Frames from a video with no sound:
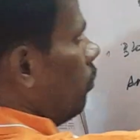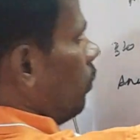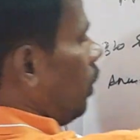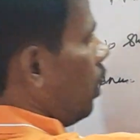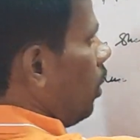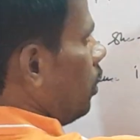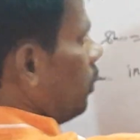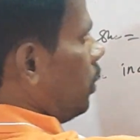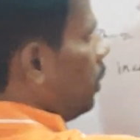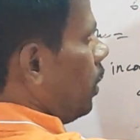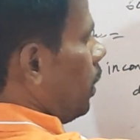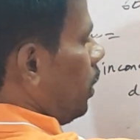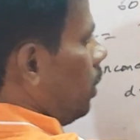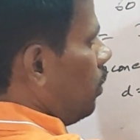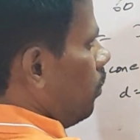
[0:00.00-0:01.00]

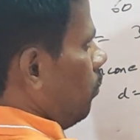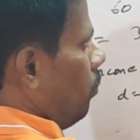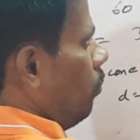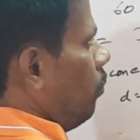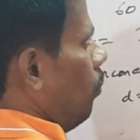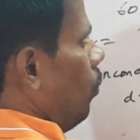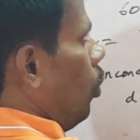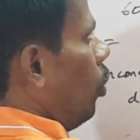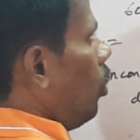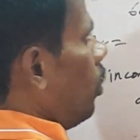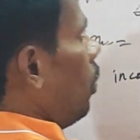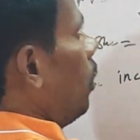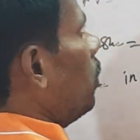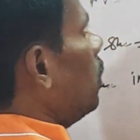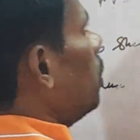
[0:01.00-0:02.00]
Concentrate more
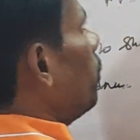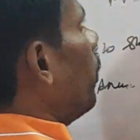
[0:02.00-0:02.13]
on this